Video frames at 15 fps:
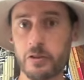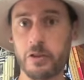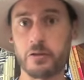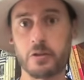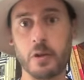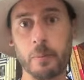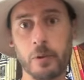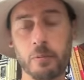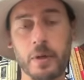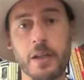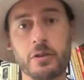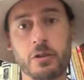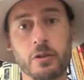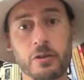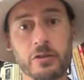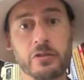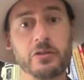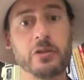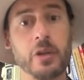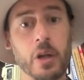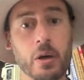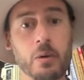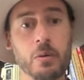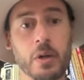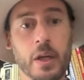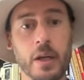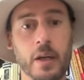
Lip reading: to supplement her slow,